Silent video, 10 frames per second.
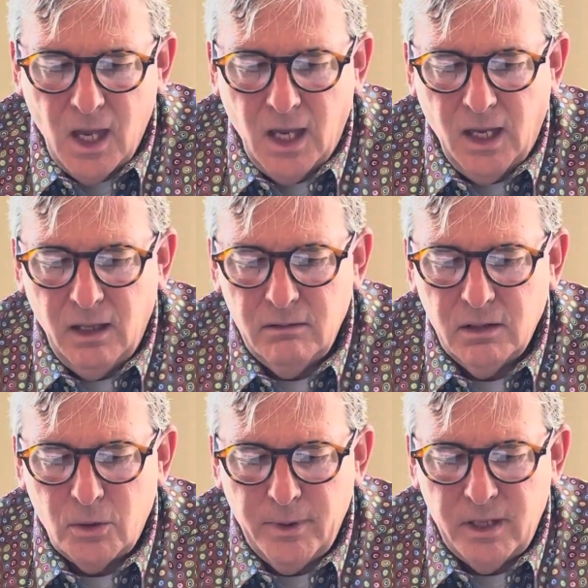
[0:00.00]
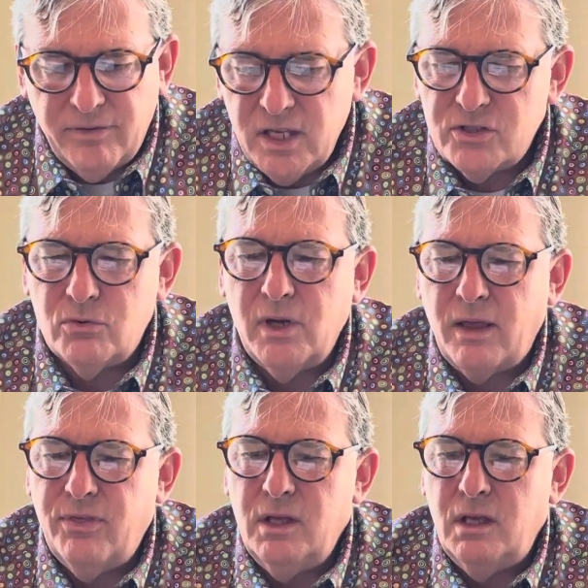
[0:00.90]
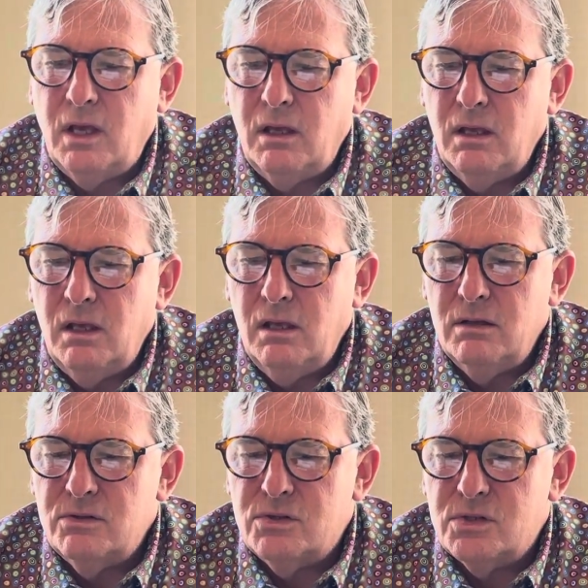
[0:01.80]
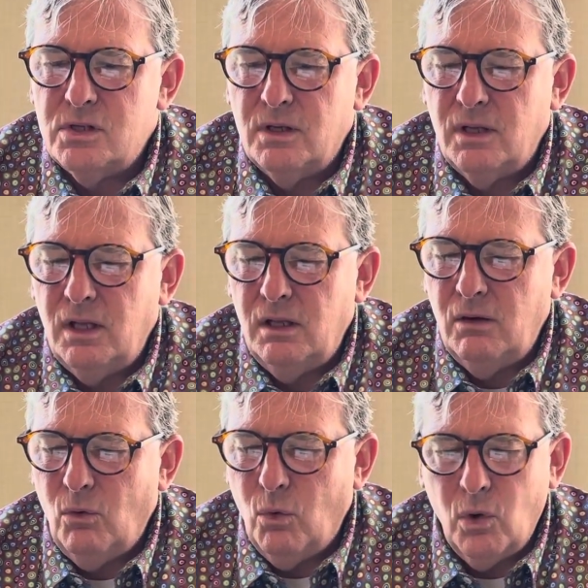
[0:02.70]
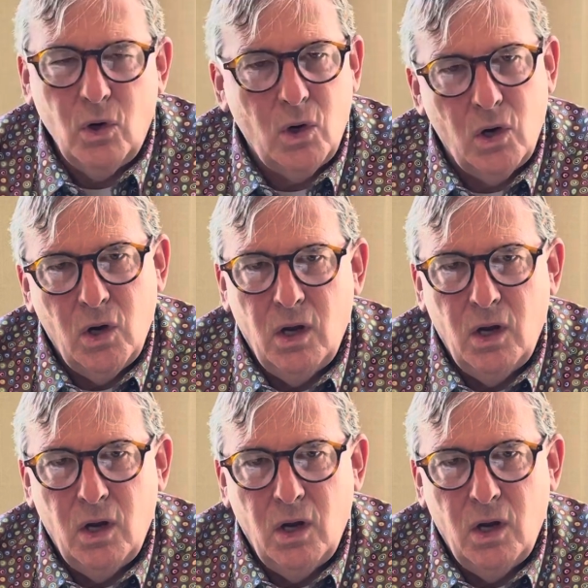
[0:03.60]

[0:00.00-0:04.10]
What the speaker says: A little bit of history I think is in order.